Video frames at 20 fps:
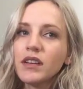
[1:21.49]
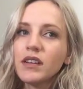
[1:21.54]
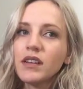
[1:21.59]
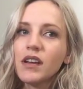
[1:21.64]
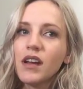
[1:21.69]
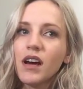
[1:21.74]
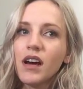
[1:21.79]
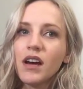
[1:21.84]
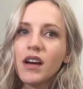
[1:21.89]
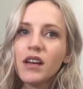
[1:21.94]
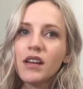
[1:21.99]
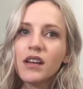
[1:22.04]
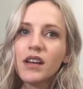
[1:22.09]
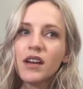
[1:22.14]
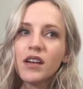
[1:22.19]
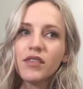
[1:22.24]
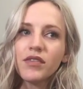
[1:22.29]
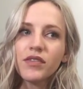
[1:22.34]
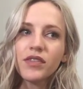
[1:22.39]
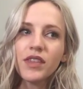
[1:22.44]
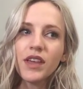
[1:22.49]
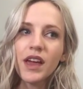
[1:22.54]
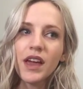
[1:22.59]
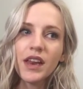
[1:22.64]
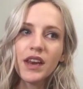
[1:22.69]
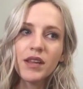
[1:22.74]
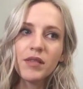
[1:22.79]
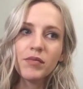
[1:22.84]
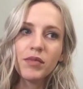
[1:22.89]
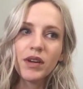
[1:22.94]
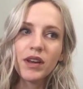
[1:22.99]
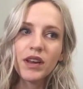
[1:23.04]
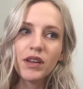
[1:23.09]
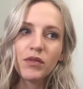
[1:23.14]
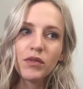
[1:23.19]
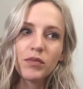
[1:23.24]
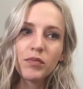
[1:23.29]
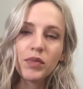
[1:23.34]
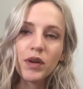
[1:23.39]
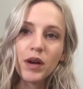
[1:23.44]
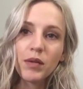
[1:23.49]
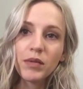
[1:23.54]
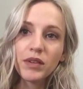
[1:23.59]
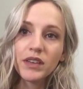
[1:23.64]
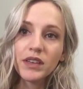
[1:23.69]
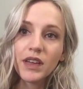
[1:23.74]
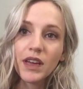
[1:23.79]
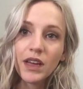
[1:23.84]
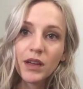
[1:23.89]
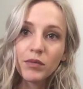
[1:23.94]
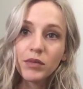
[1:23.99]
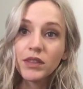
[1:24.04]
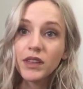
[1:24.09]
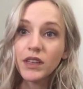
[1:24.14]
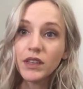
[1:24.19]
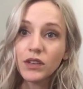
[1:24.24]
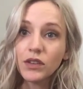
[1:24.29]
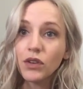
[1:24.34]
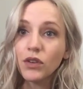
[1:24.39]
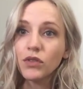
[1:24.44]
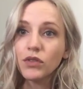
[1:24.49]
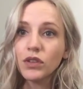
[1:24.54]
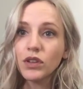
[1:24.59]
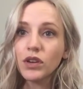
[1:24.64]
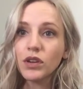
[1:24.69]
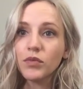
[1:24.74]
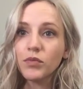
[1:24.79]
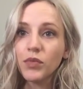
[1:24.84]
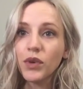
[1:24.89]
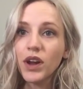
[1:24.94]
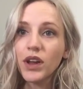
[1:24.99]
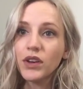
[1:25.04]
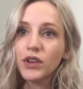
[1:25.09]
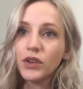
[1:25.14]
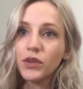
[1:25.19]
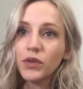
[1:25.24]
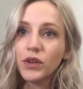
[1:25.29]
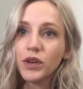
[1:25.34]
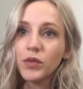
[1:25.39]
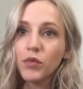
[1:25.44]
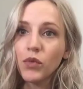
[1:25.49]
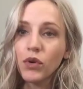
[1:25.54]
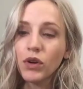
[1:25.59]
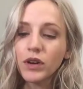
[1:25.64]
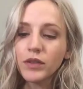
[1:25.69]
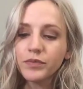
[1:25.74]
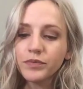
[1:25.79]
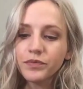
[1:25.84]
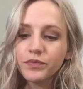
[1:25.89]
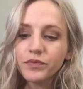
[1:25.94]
Not enough that anybody would probably tell, but they don't look brand new anymore.